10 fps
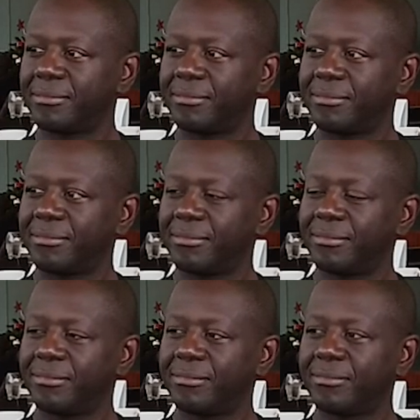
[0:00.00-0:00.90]

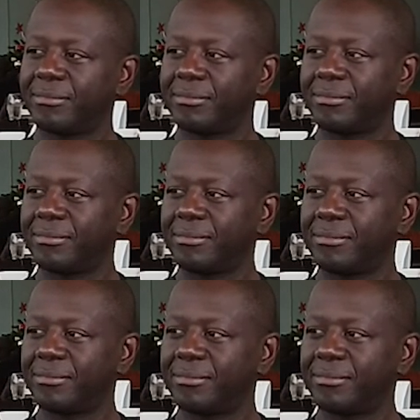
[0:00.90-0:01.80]

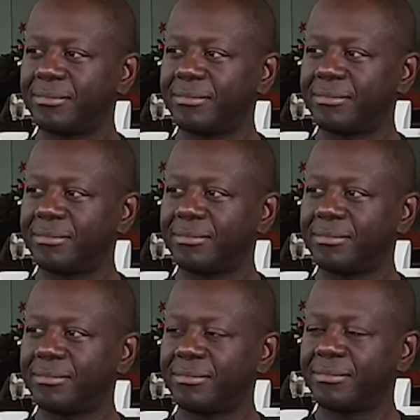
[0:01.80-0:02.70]

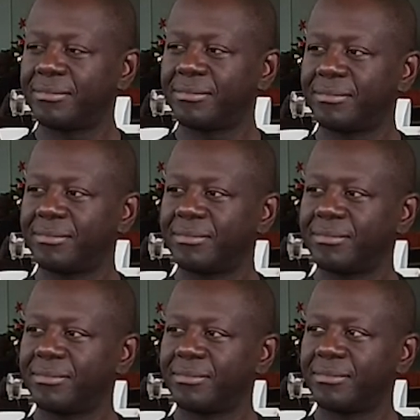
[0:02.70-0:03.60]

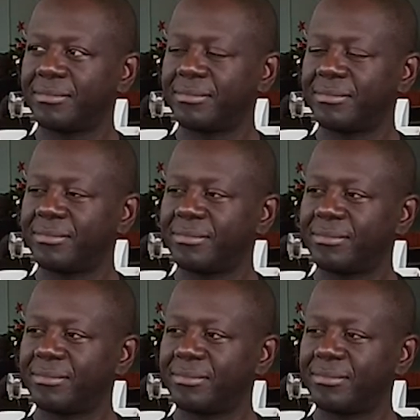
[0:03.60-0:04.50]

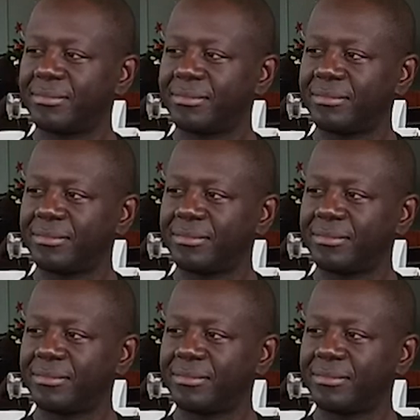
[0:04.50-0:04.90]
The person shown says nothing.